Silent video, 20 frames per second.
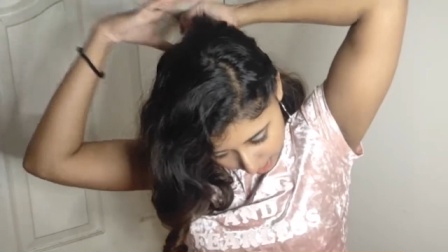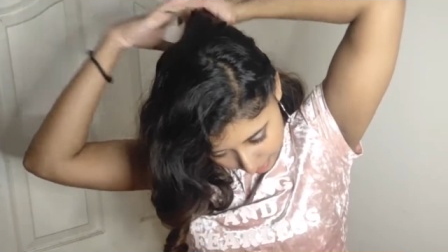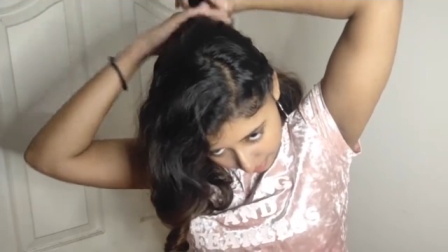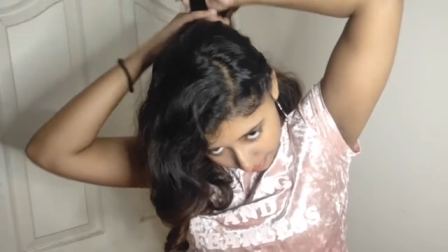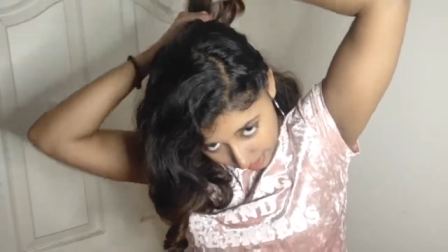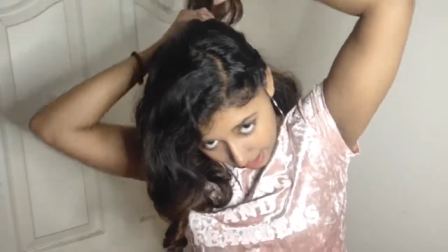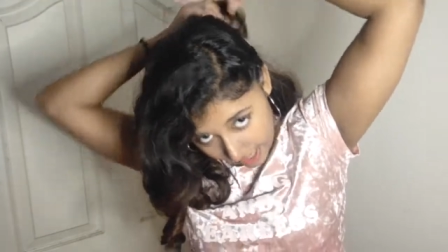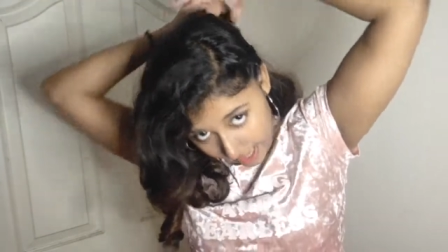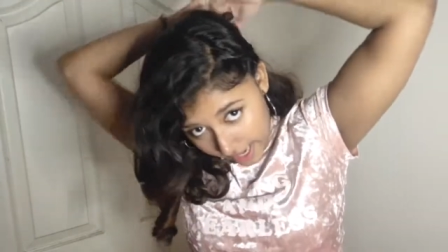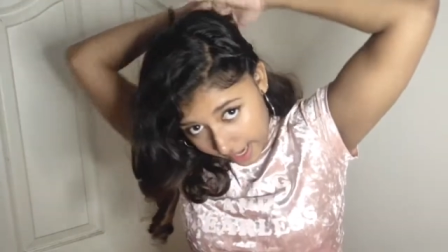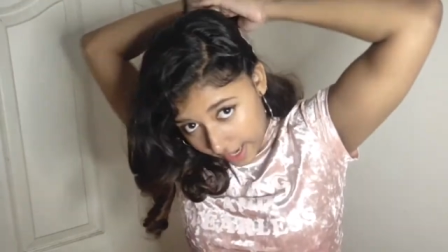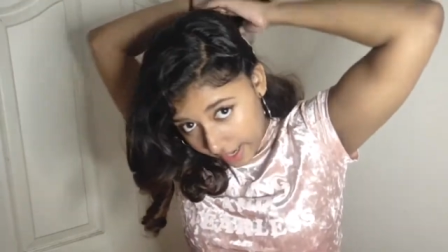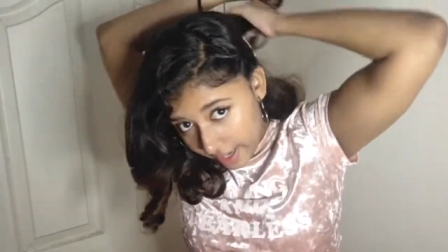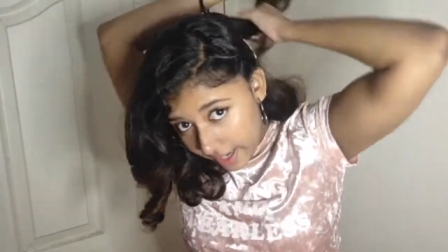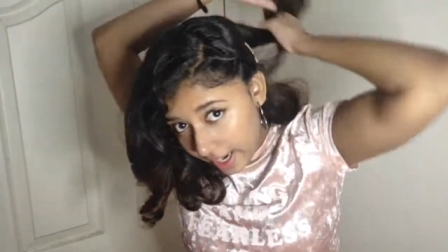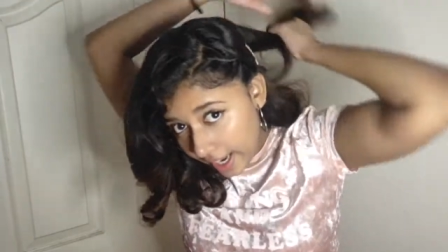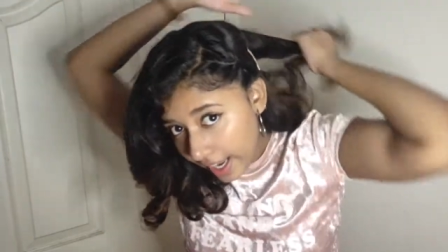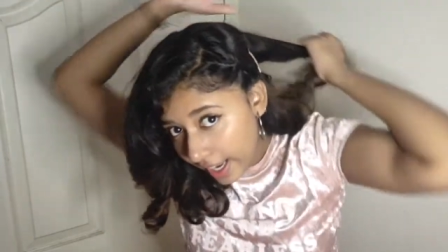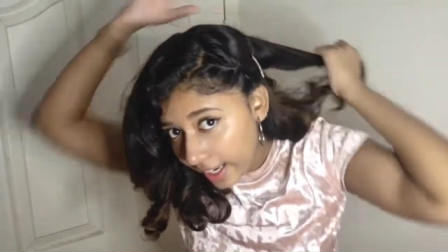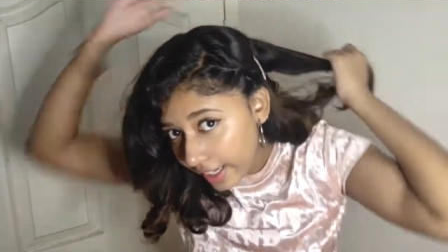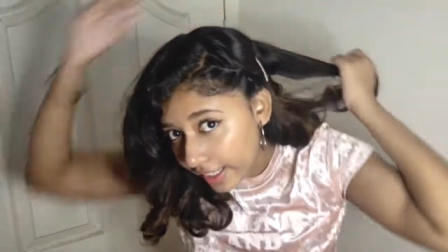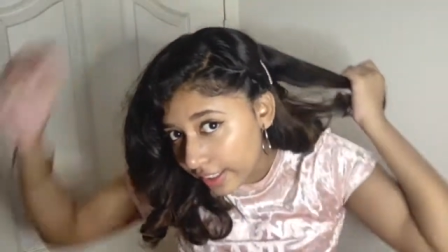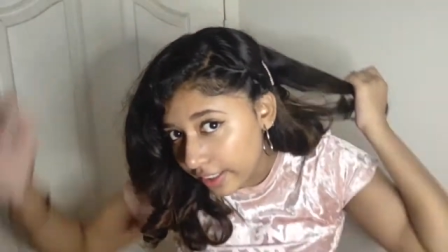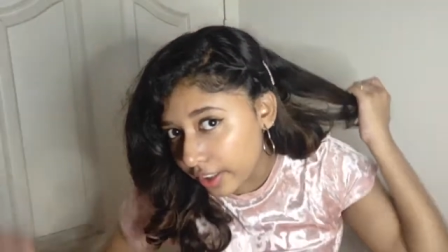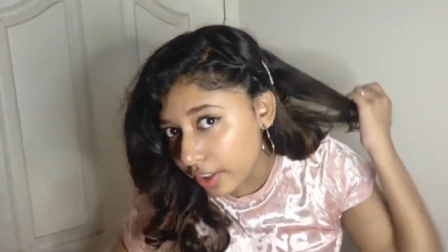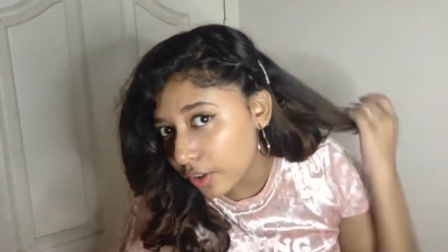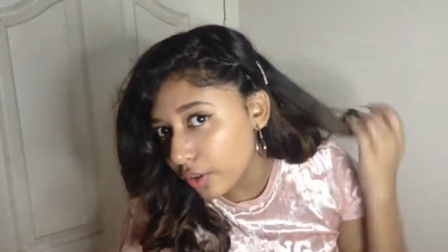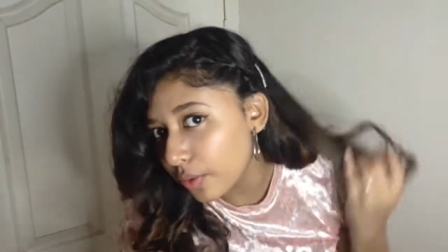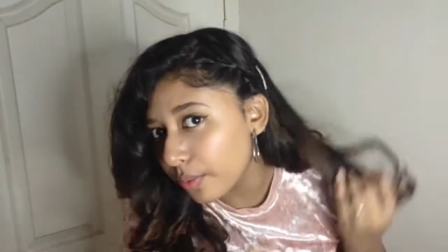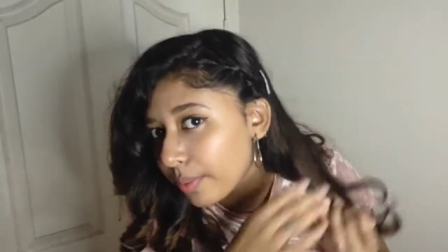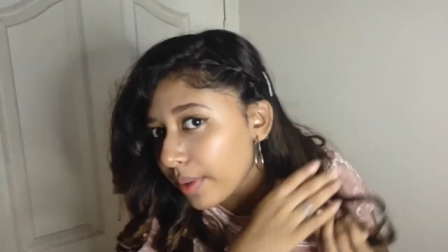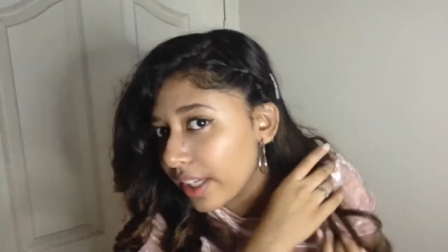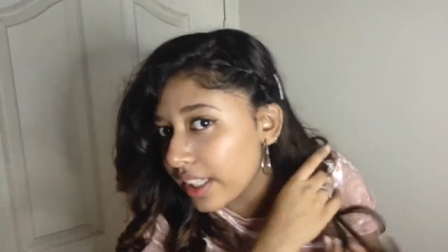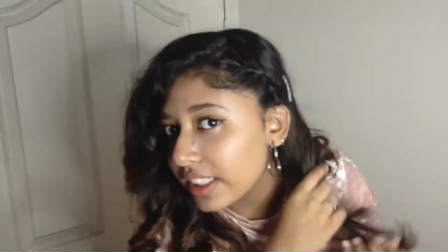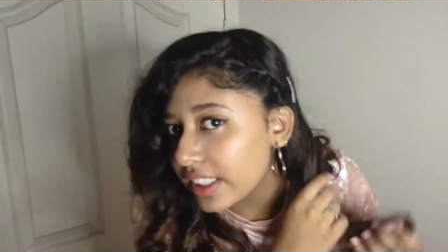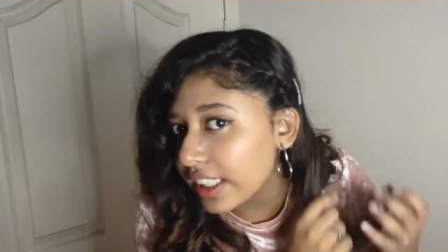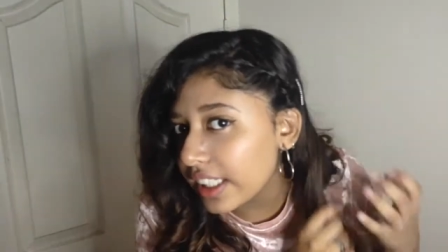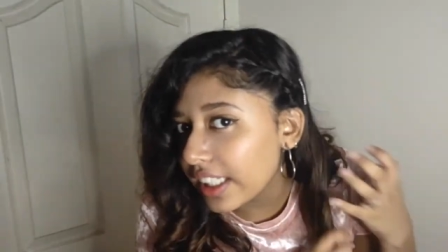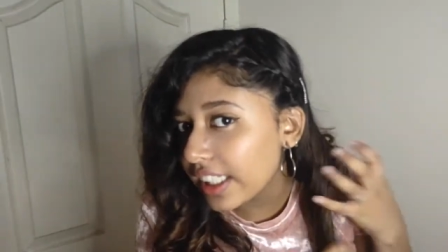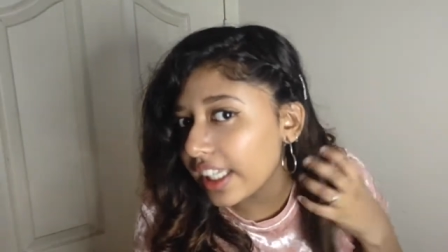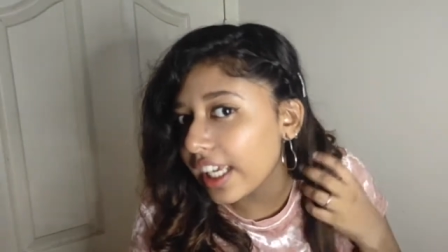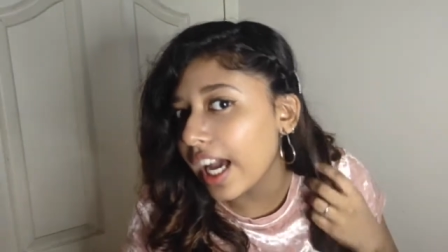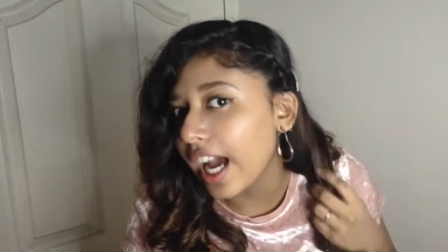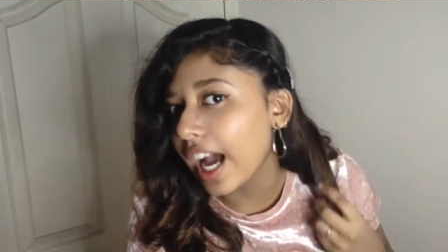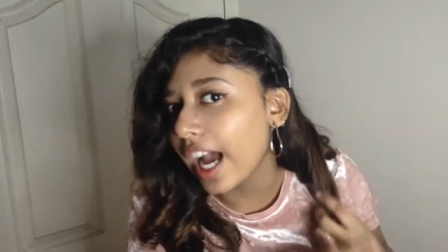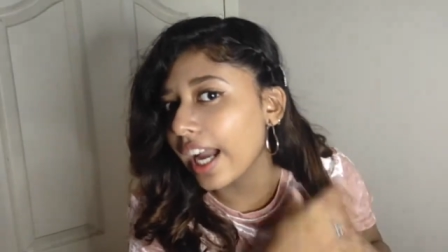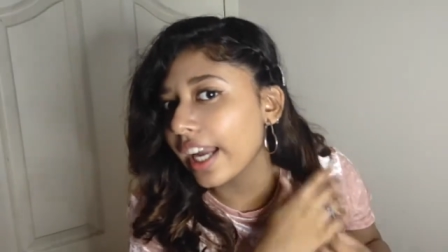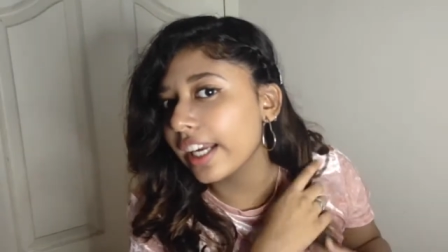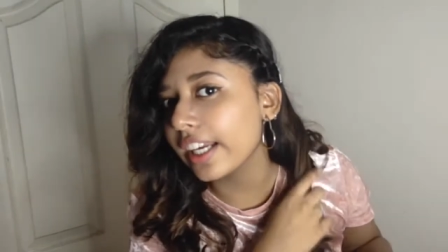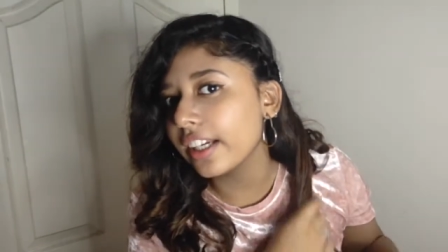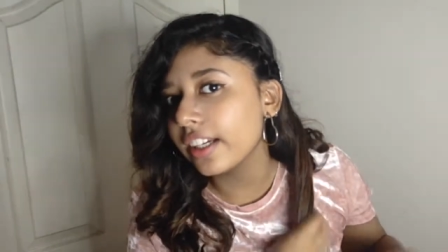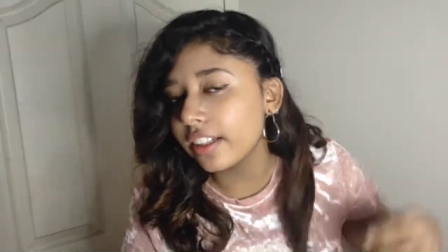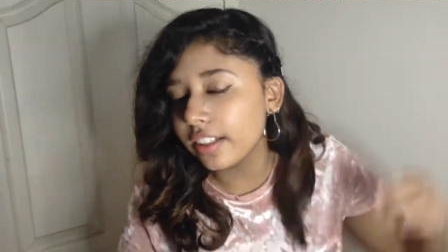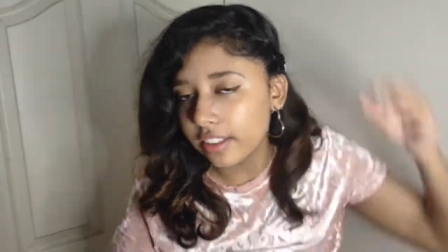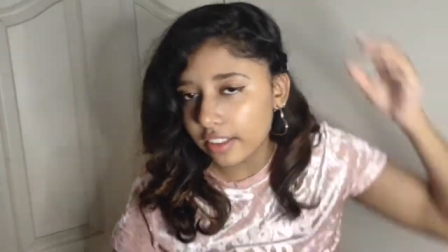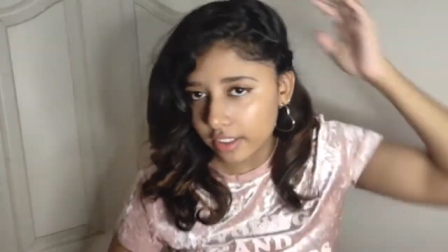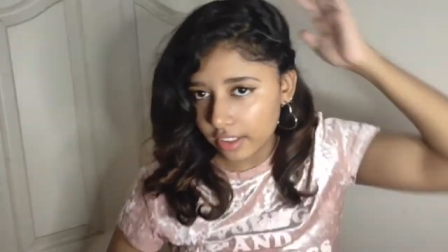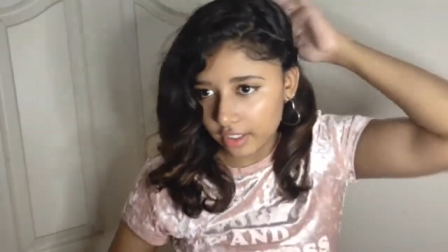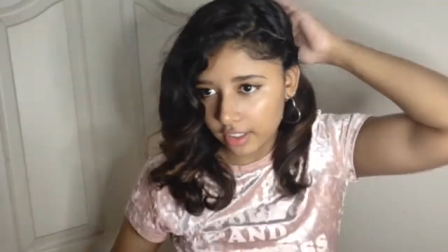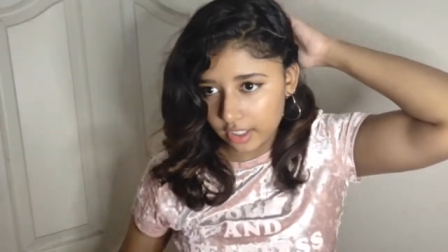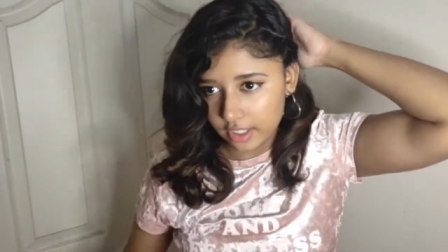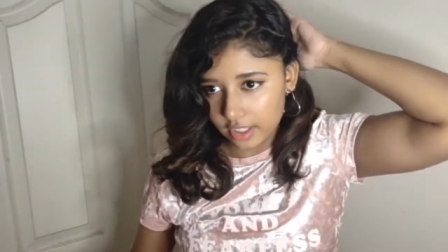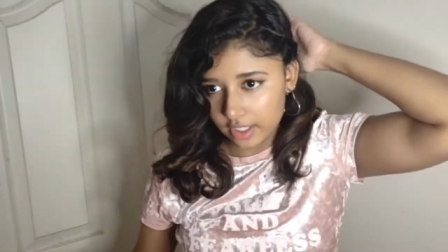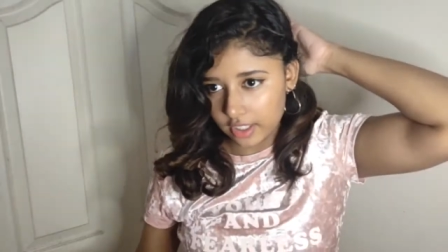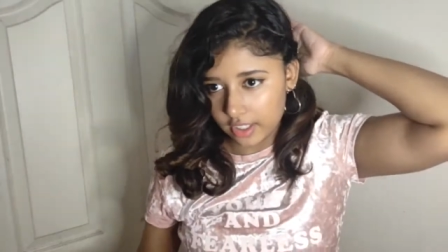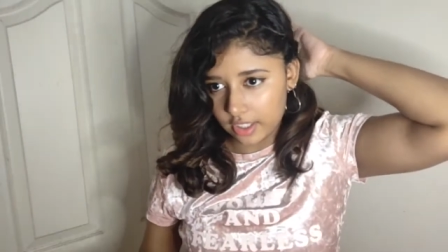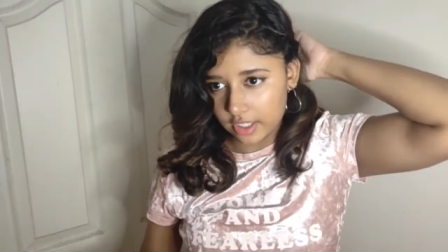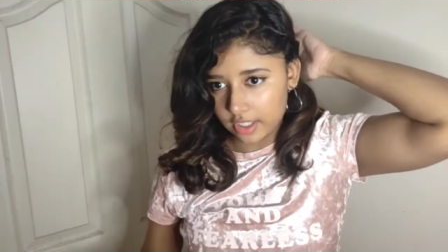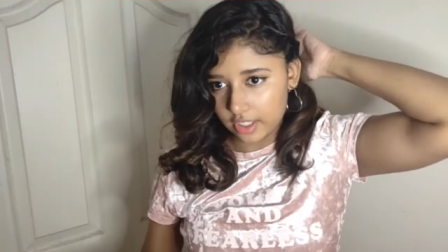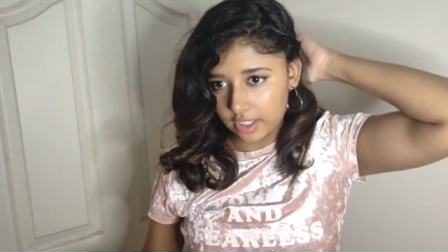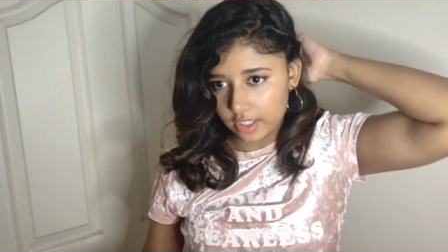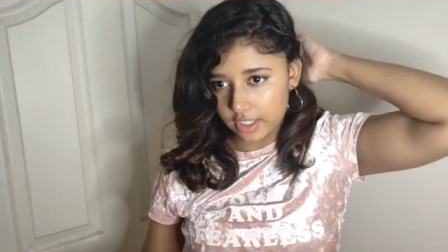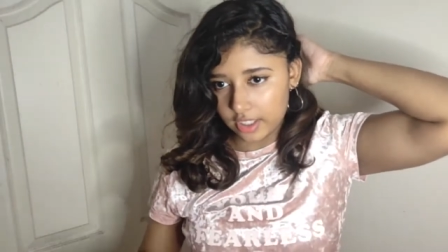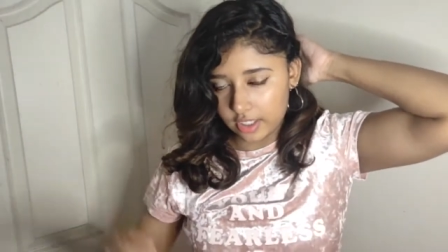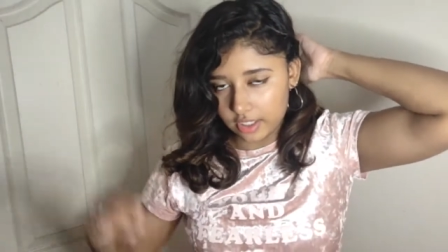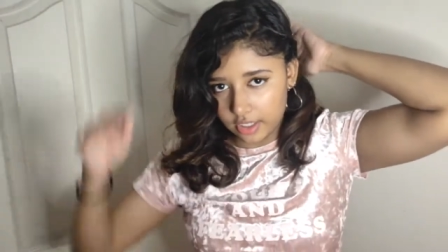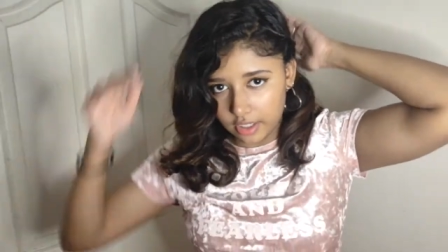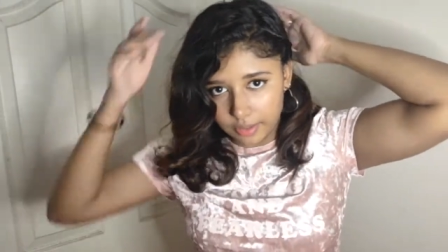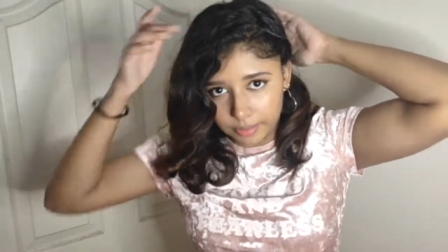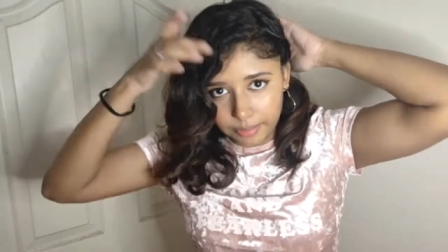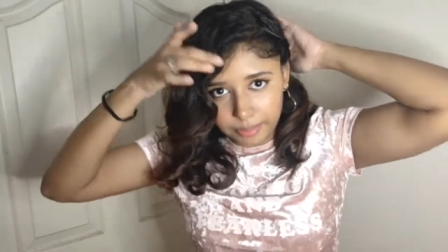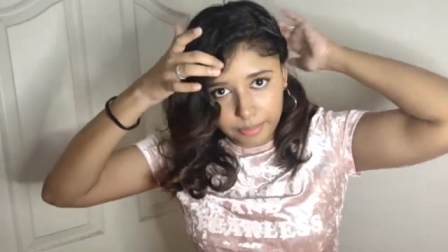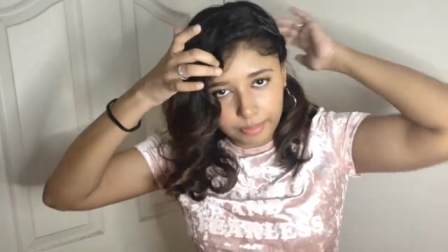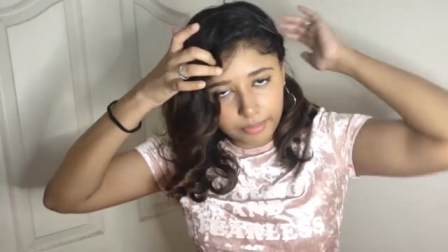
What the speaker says: my hair and basically hide the